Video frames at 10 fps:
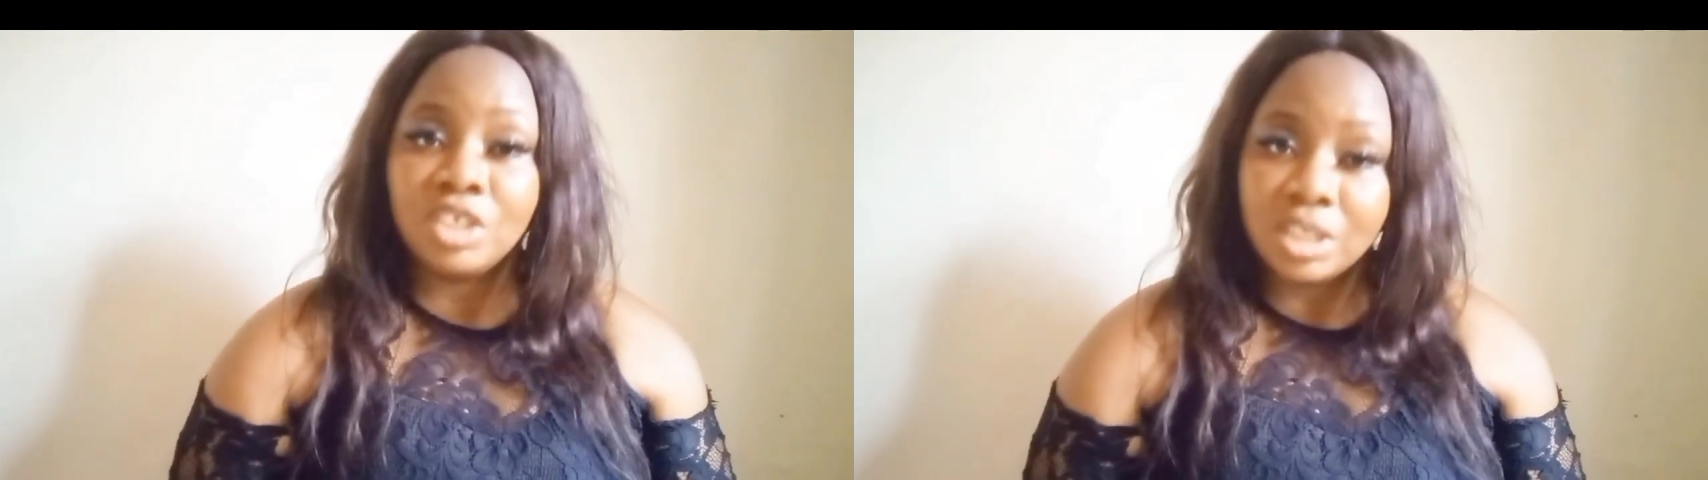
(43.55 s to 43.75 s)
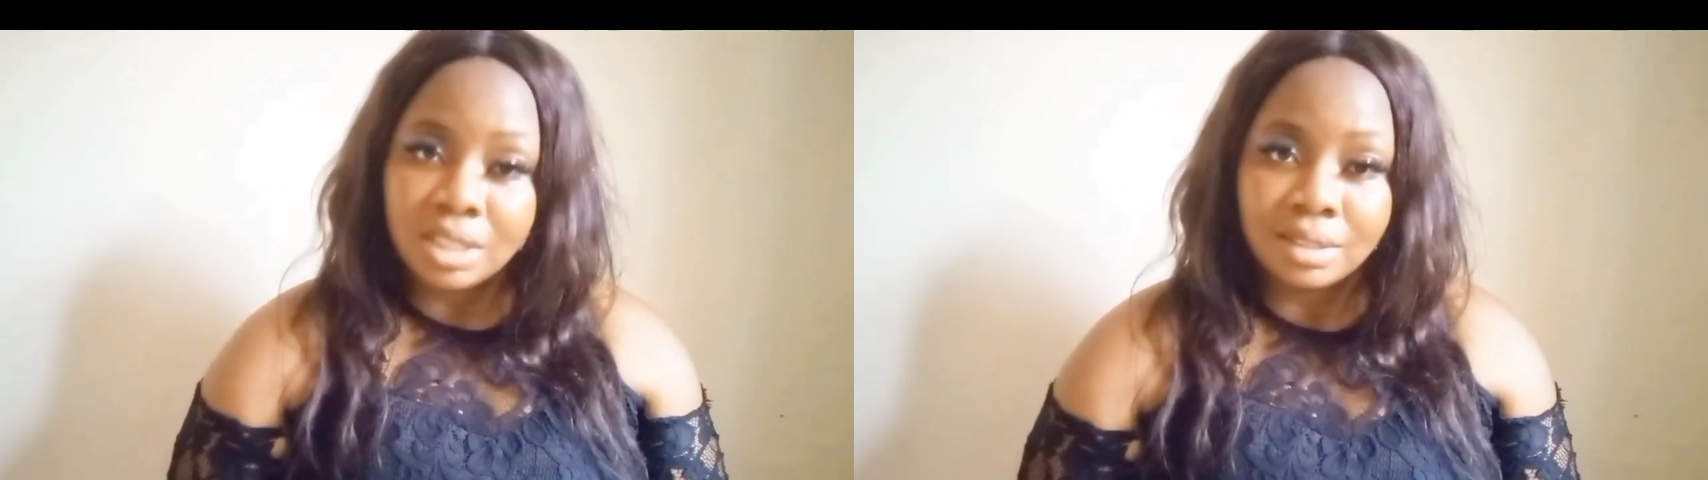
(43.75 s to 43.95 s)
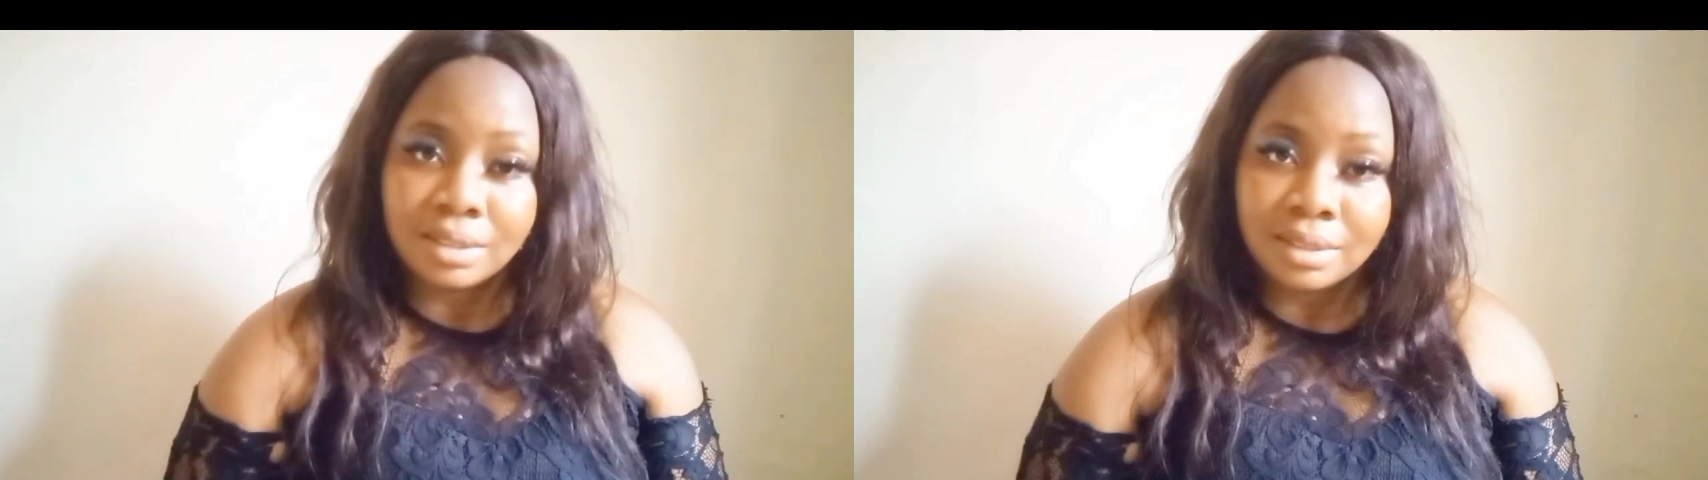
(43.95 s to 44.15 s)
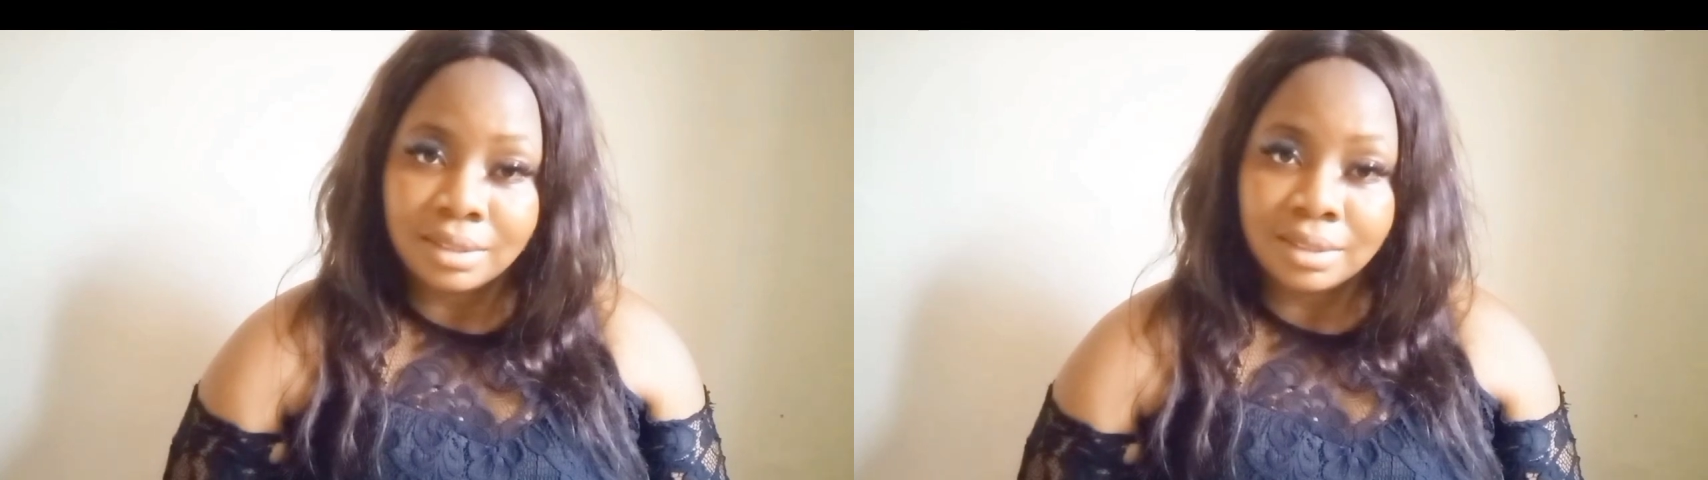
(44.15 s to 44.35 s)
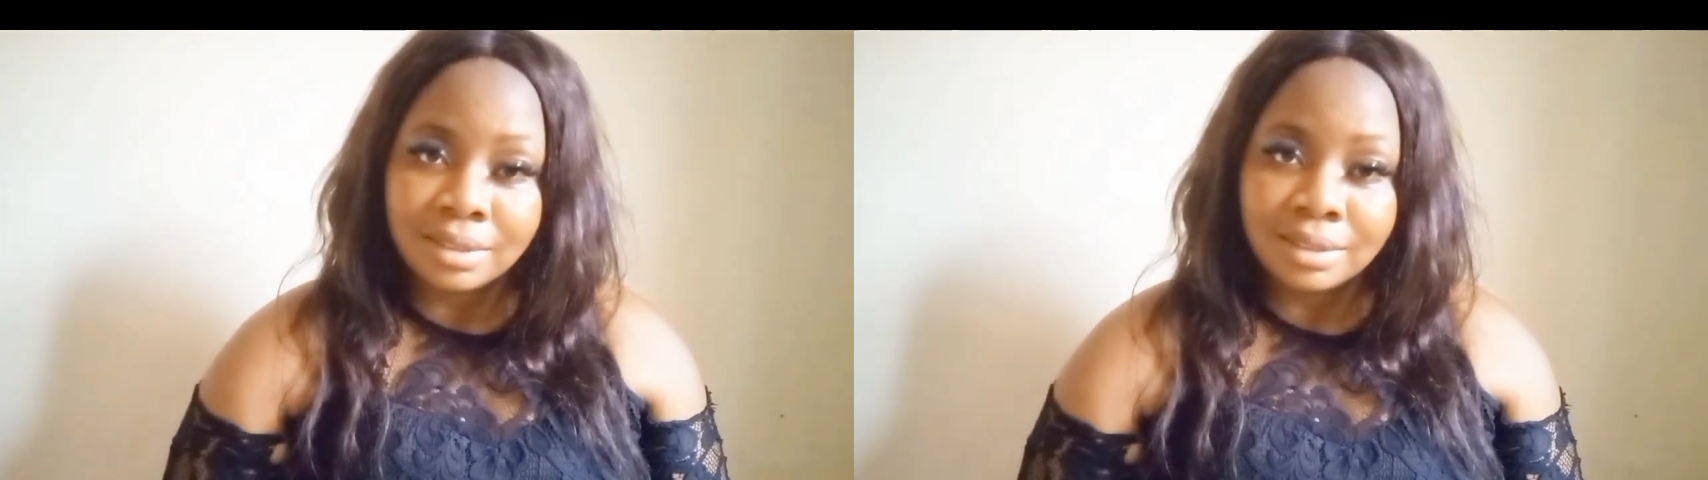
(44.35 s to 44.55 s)

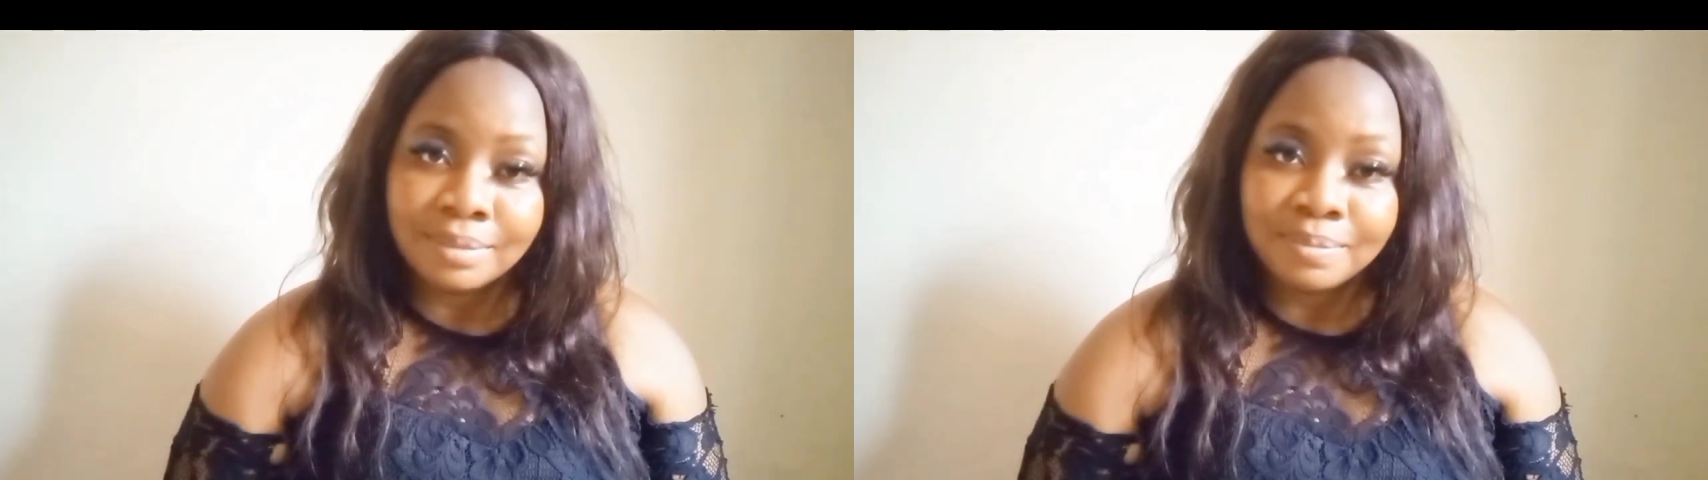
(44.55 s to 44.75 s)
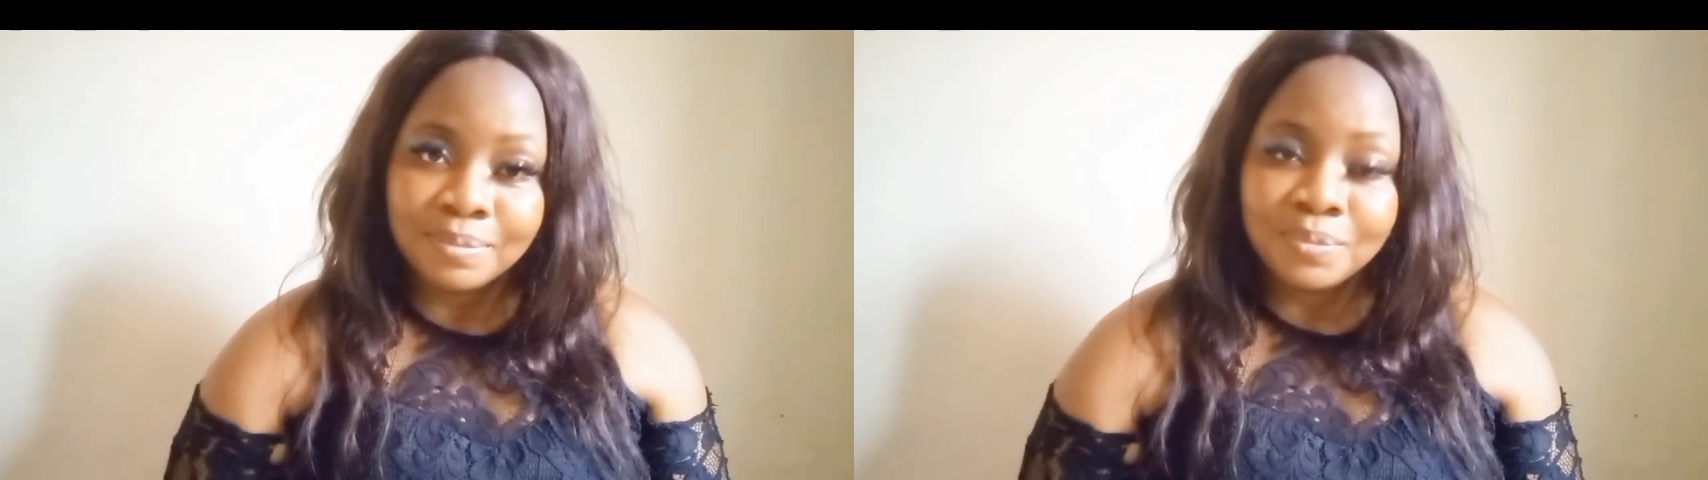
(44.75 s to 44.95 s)
Jesus.